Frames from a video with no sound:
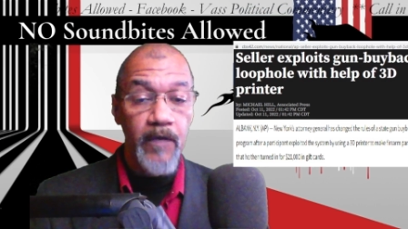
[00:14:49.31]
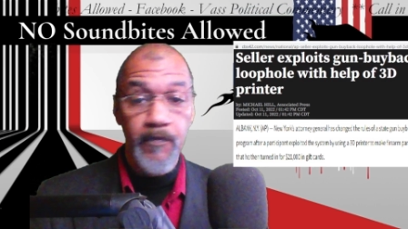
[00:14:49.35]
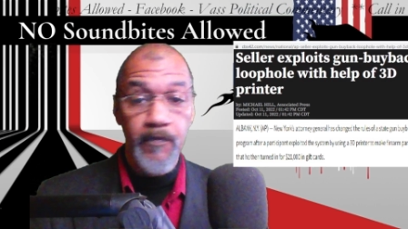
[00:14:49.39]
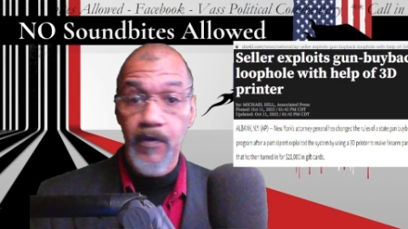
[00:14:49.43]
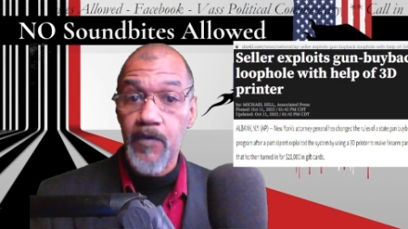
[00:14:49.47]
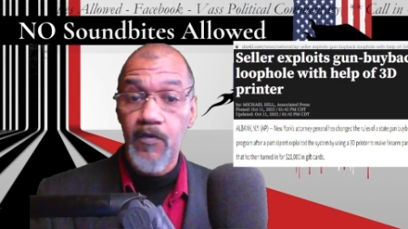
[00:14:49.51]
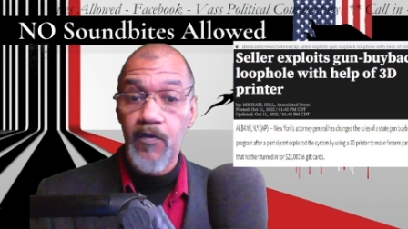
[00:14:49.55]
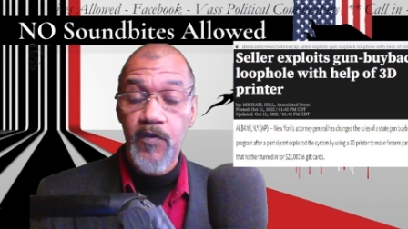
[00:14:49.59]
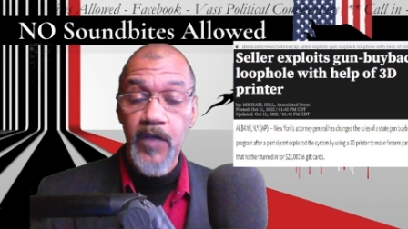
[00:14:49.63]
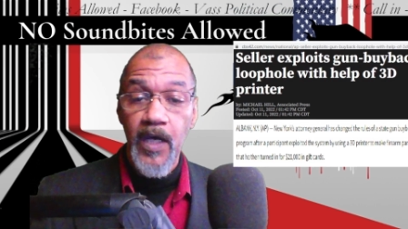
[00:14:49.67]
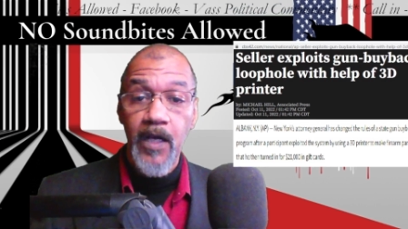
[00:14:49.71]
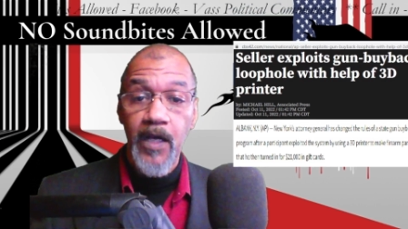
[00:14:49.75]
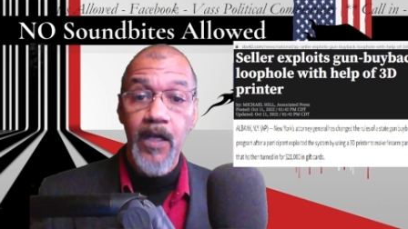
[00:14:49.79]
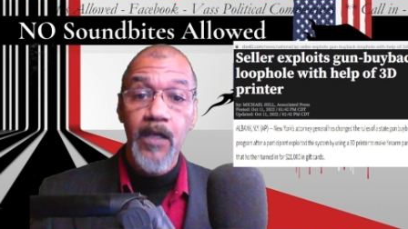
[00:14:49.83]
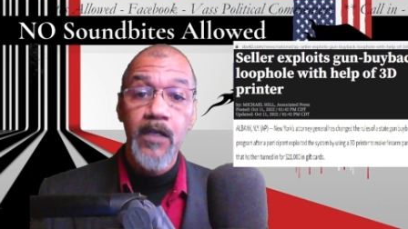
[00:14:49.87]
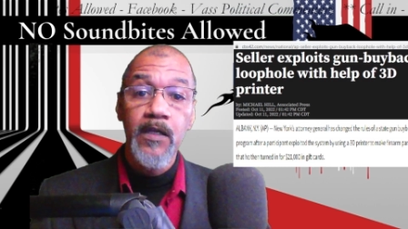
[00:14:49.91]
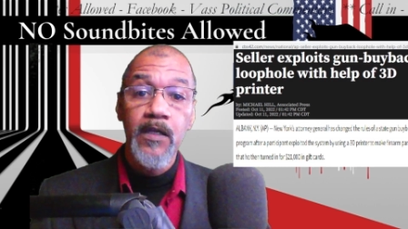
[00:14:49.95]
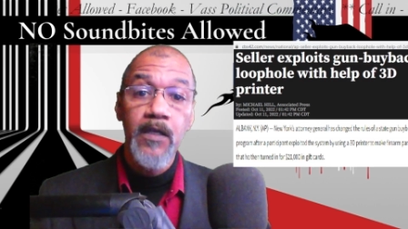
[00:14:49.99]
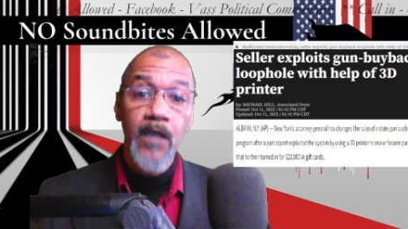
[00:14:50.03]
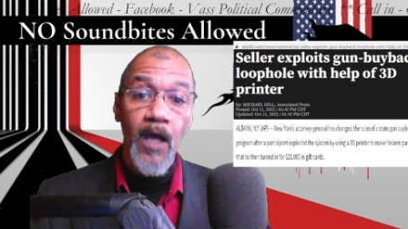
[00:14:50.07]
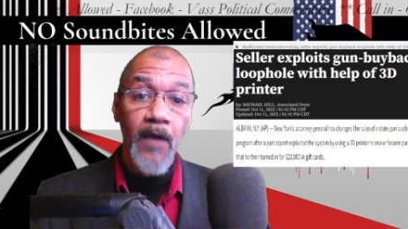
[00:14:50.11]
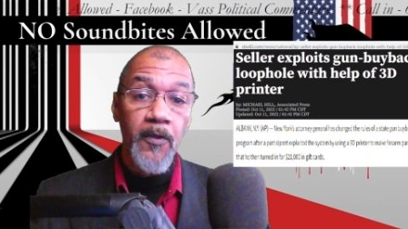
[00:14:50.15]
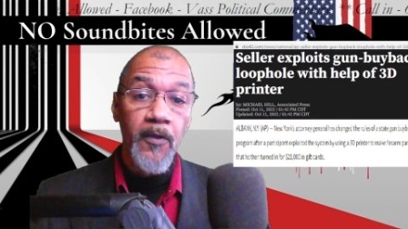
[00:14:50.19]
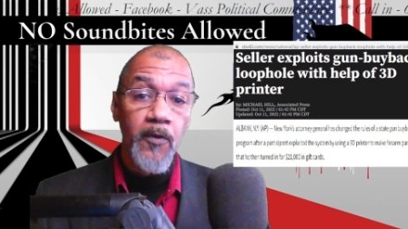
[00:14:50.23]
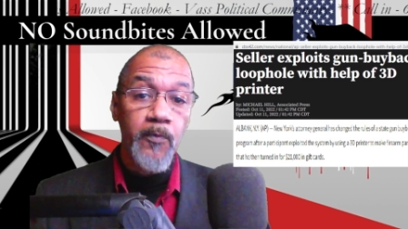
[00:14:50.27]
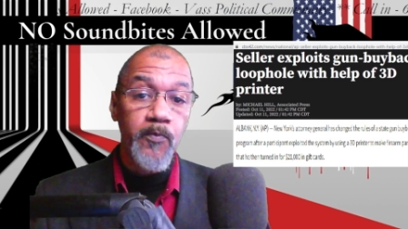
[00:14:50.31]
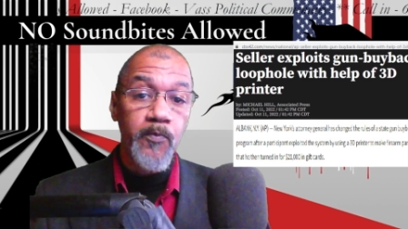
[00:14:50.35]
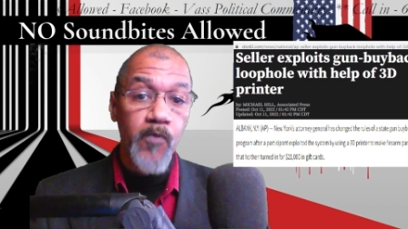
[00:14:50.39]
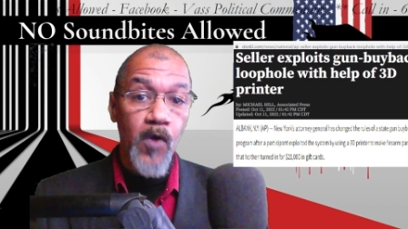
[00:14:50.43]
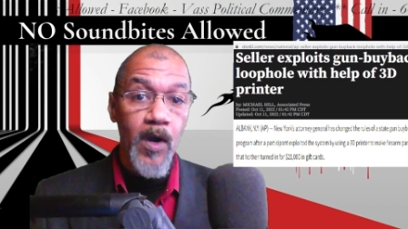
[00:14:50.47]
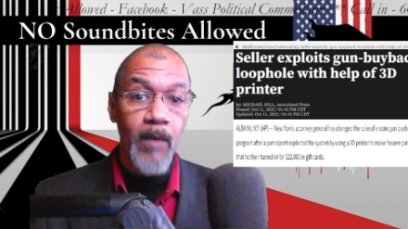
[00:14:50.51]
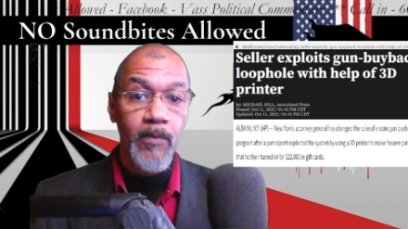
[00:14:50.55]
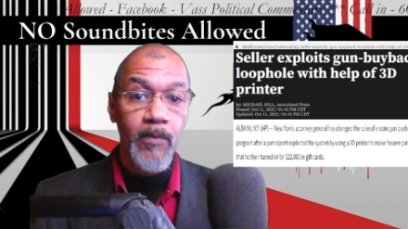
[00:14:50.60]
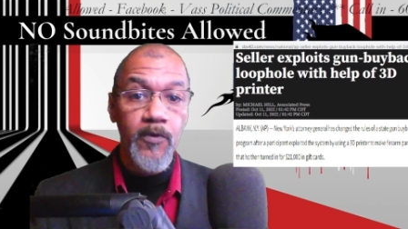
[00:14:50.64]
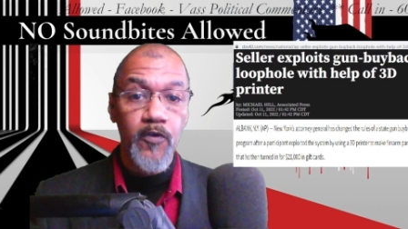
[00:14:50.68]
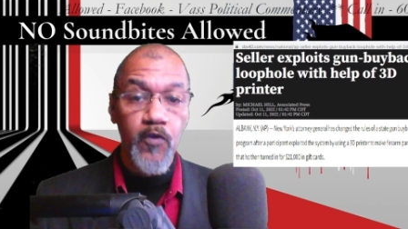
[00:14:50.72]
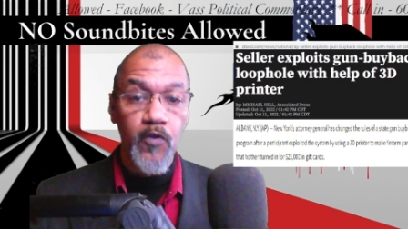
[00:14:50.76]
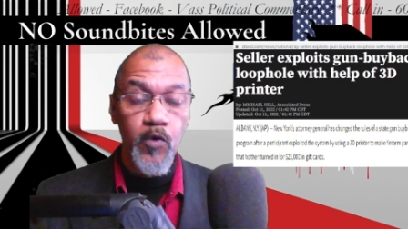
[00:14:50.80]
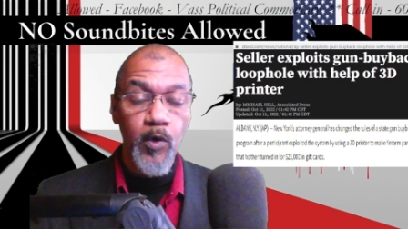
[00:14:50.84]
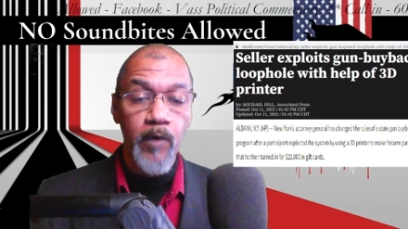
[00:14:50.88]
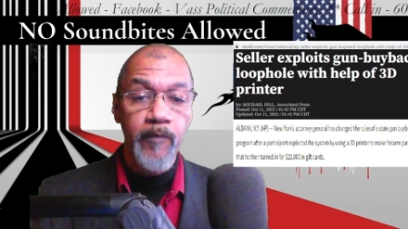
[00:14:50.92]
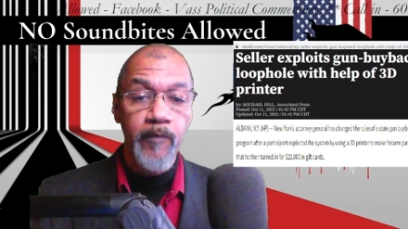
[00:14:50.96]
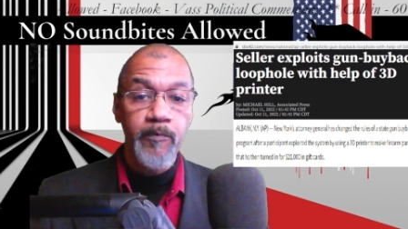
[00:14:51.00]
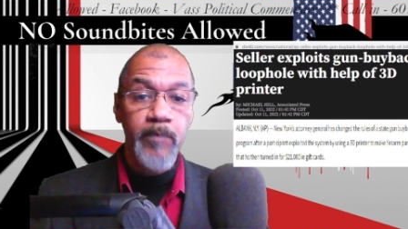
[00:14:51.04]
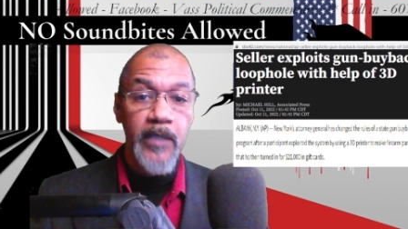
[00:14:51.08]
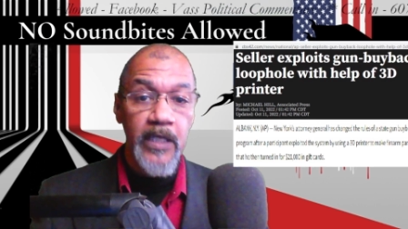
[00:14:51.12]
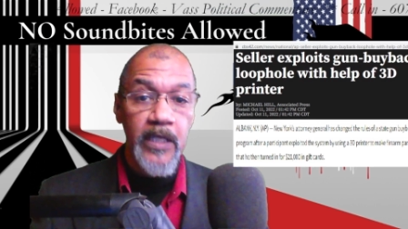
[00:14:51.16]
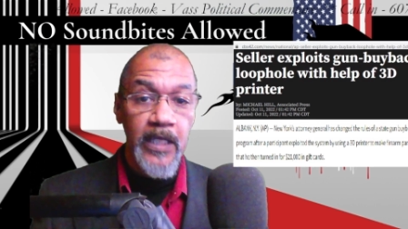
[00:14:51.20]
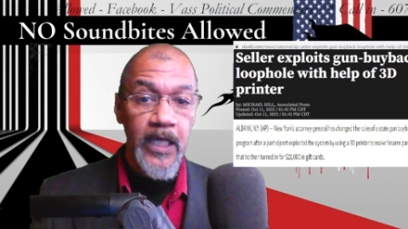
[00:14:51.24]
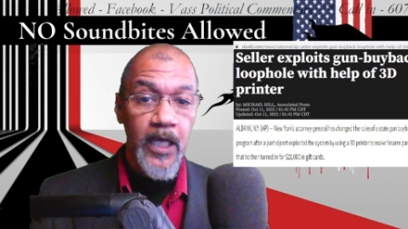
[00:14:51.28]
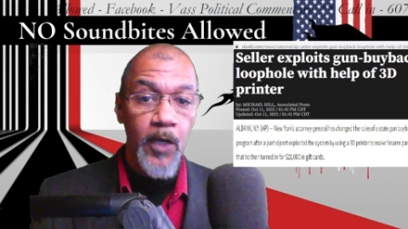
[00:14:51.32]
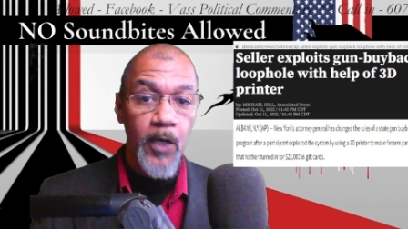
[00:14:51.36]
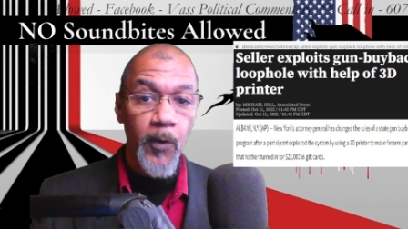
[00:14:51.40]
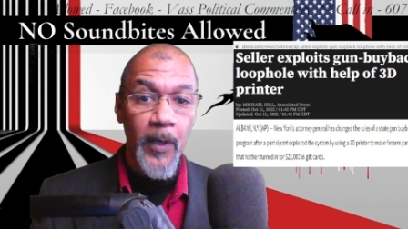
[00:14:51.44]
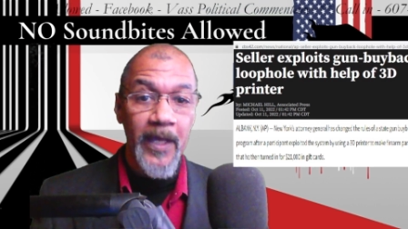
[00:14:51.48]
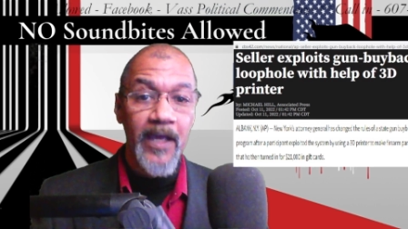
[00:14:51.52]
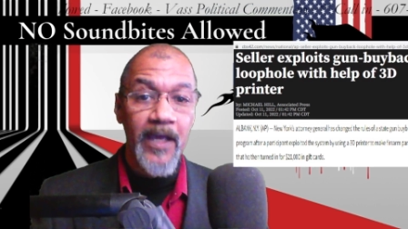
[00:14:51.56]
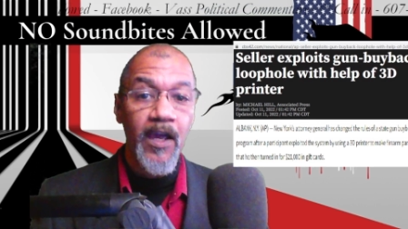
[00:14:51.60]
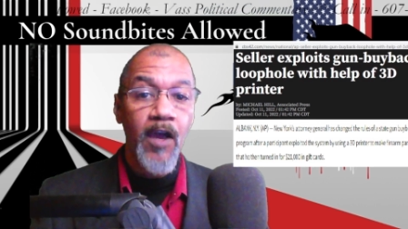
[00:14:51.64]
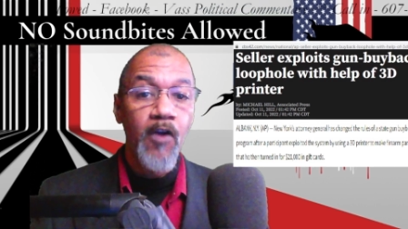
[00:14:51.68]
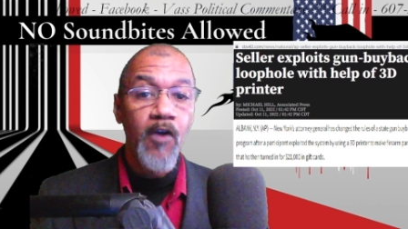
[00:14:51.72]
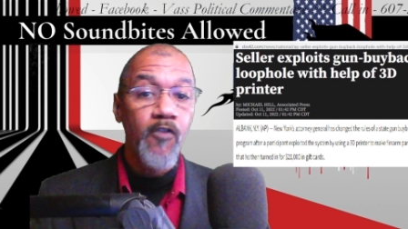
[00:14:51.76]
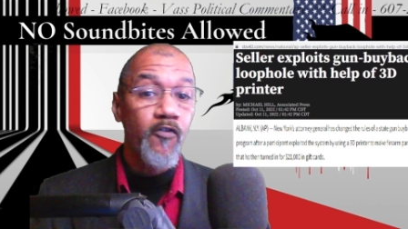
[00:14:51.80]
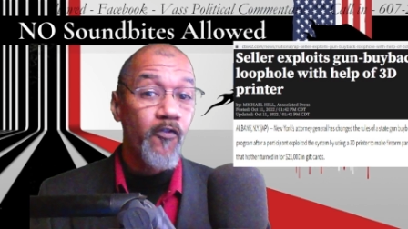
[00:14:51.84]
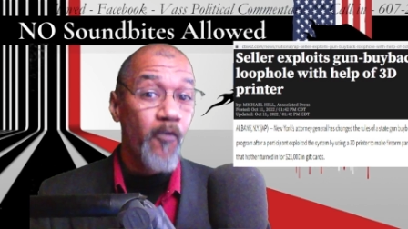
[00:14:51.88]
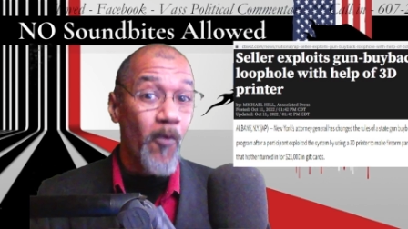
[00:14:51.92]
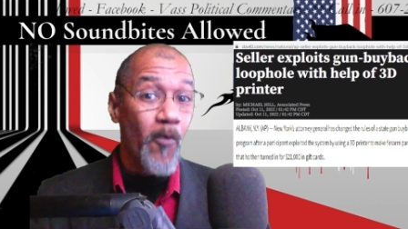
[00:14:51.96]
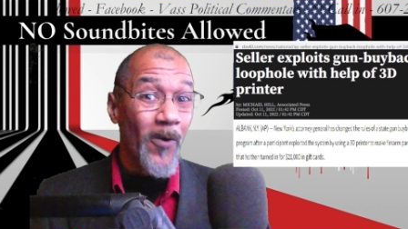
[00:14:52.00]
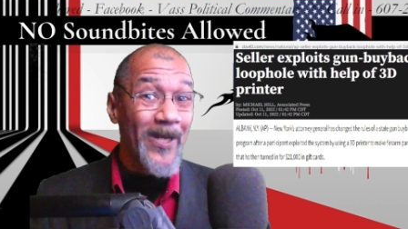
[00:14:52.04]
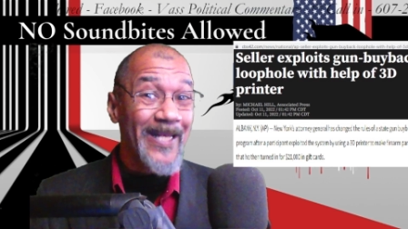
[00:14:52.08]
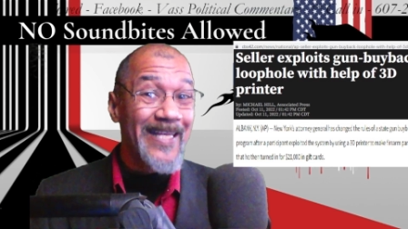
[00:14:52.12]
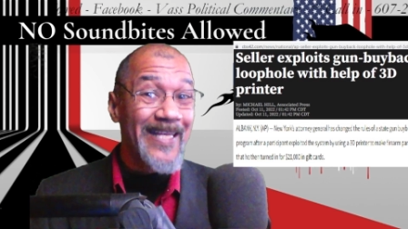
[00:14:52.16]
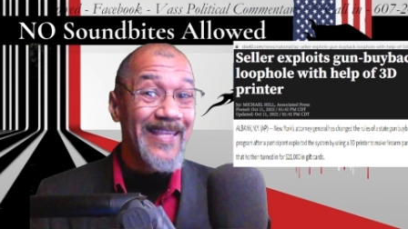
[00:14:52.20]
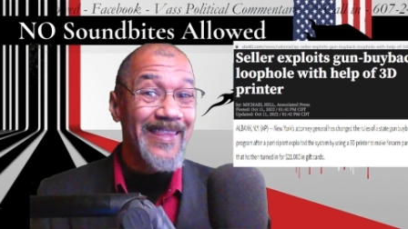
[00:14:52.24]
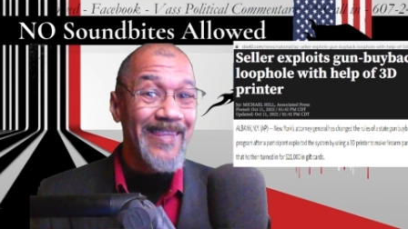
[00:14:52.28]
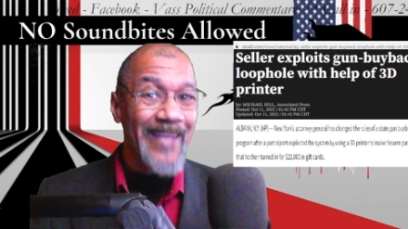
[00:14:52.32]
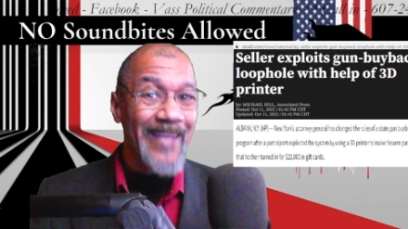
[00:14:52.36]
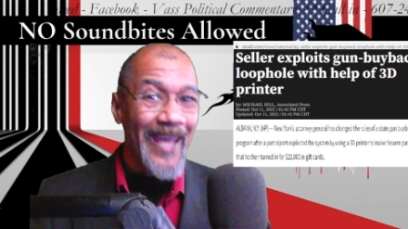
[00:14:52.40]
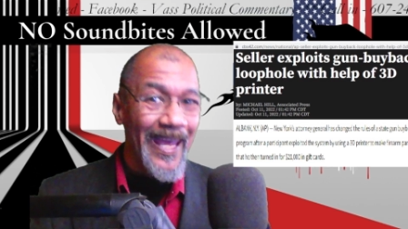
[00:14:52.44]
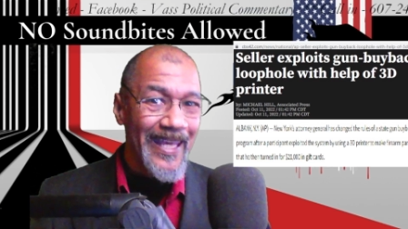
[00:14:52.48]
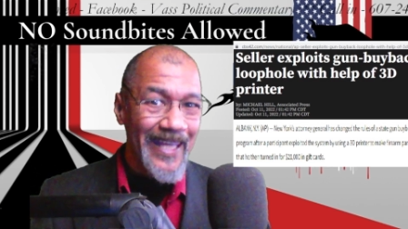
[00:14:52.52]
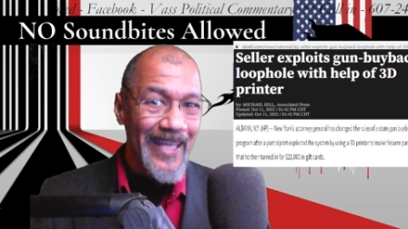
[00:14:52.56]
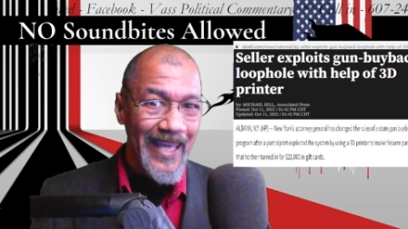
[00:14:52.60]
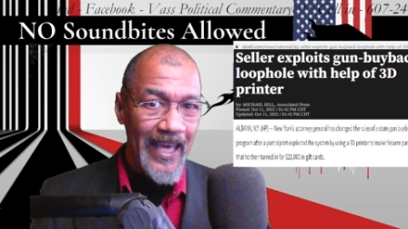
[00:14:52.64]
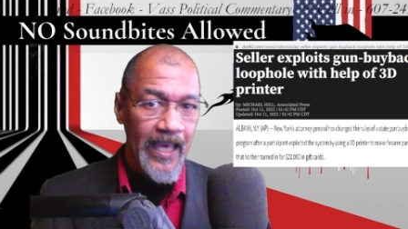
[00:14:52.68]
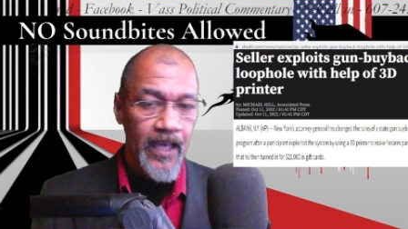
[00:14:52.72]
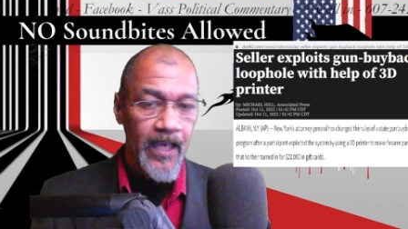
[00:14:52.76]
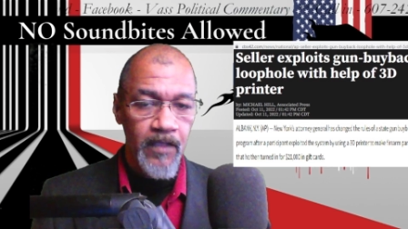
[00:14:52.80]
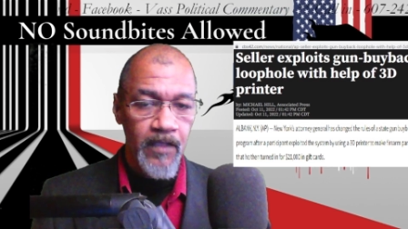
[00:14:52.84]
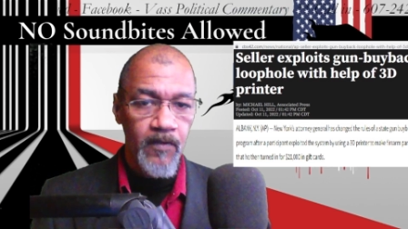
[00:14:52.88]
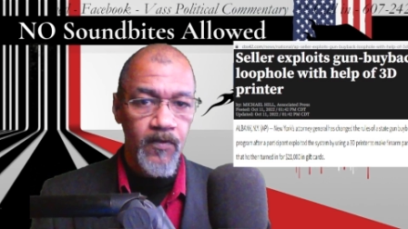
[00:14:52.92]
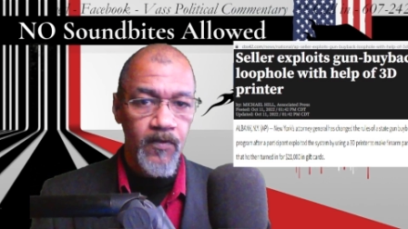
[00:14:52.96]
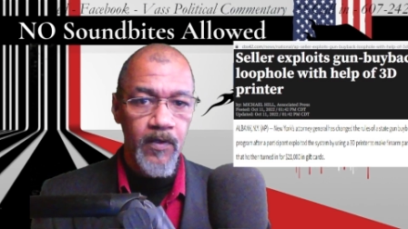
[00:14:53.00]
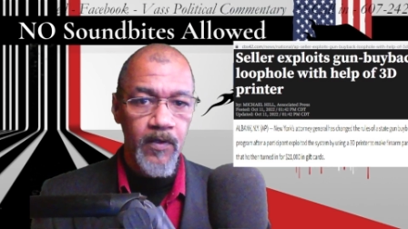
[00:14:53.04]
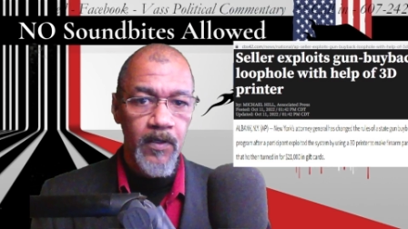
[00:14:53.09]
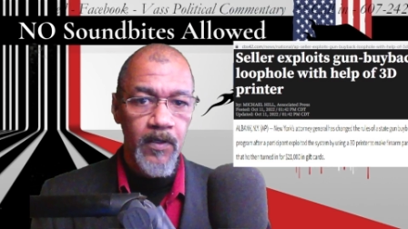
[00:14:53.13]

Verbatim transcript: It's yet another promise you have been hearing for decades